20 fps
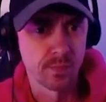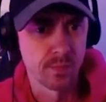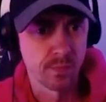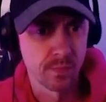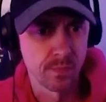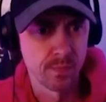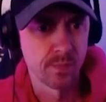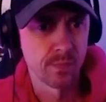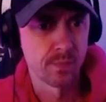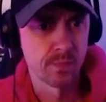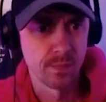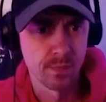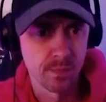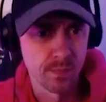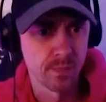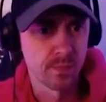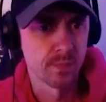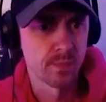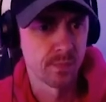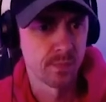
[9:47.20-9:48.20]
criminal
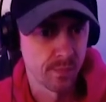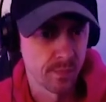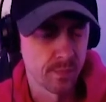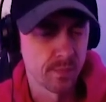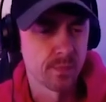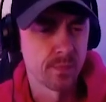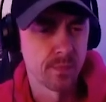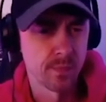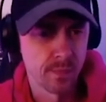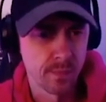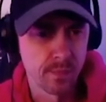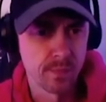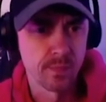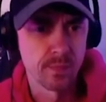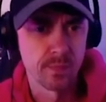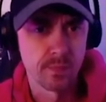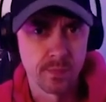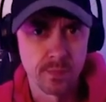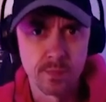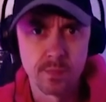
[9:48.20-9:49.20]
how everyone expects me
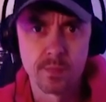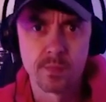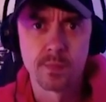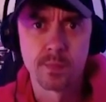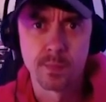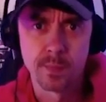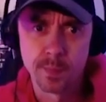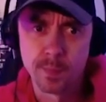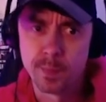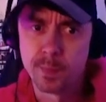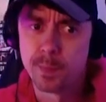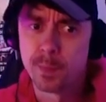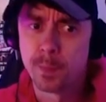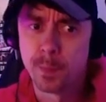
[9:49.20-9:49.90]
to give it all out.